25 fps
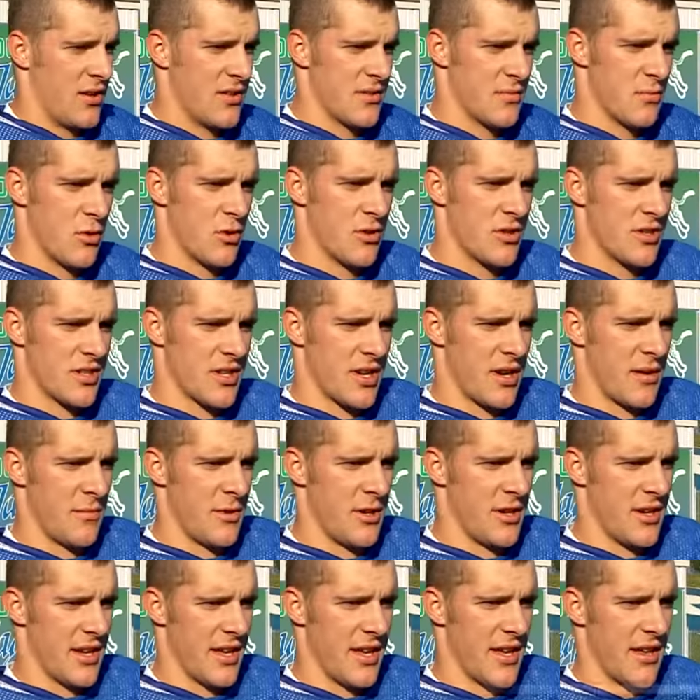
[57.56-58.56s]
It was more just
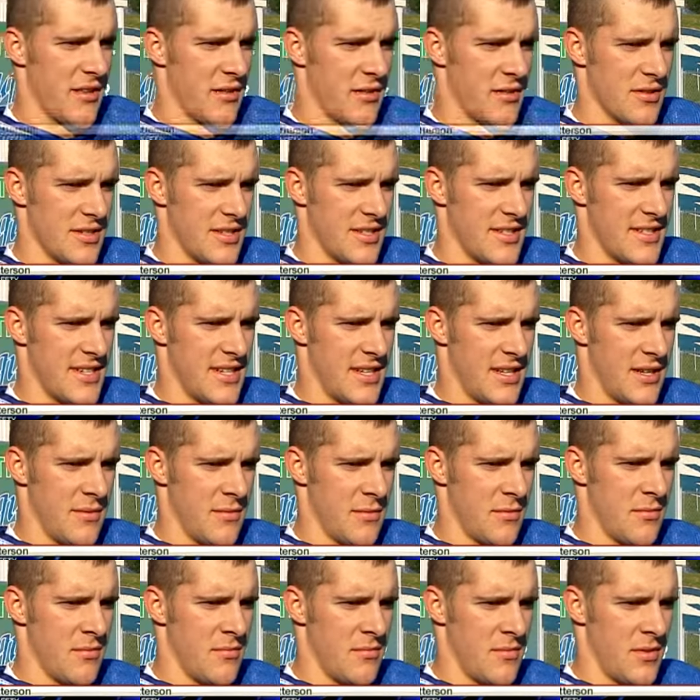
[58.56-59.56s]
coming together as a
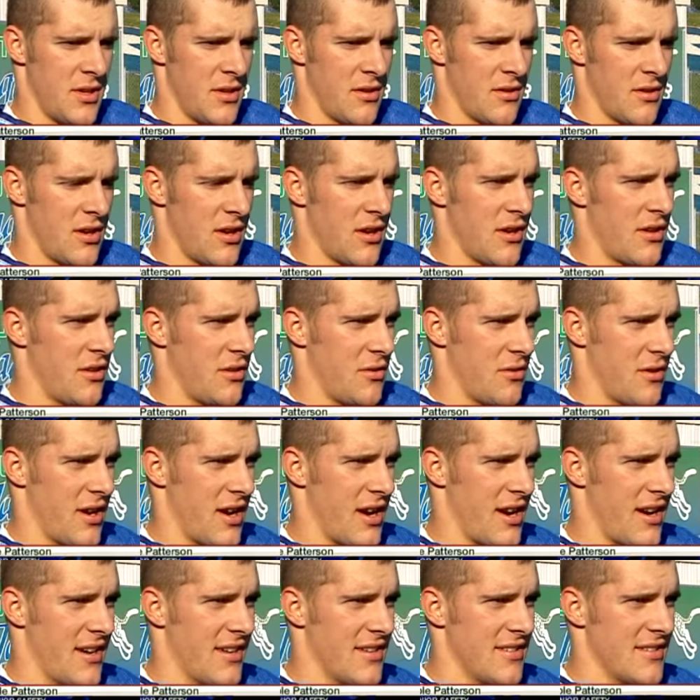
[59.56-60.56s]
team. I mean, a lot of new
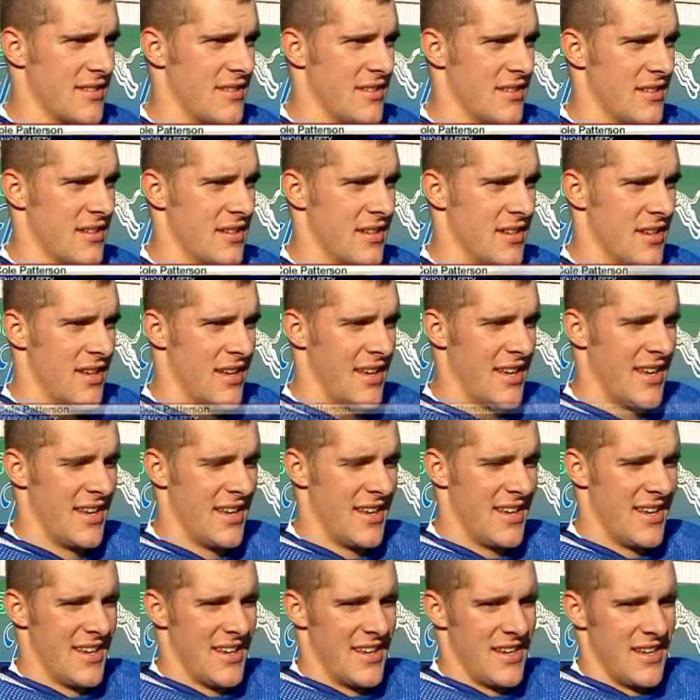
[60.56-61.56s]
guys.
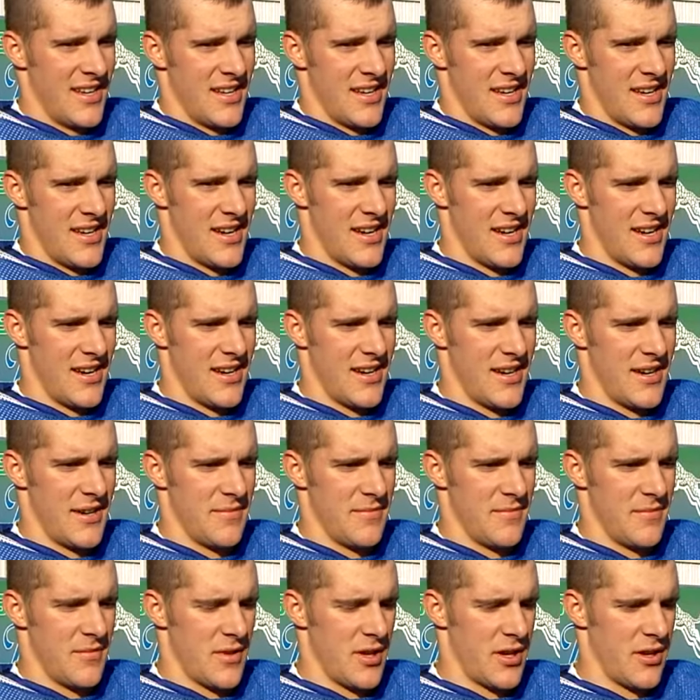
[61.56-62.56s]
Uh,
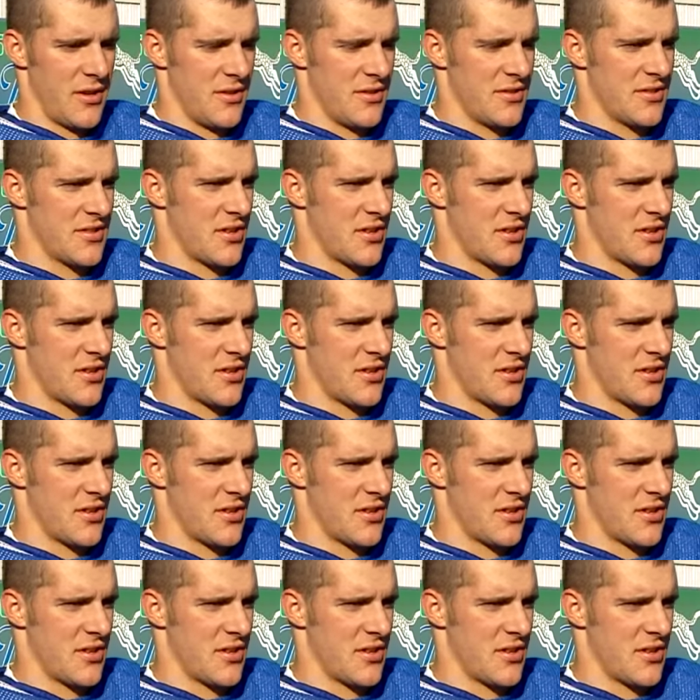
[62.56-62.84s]
a lot of new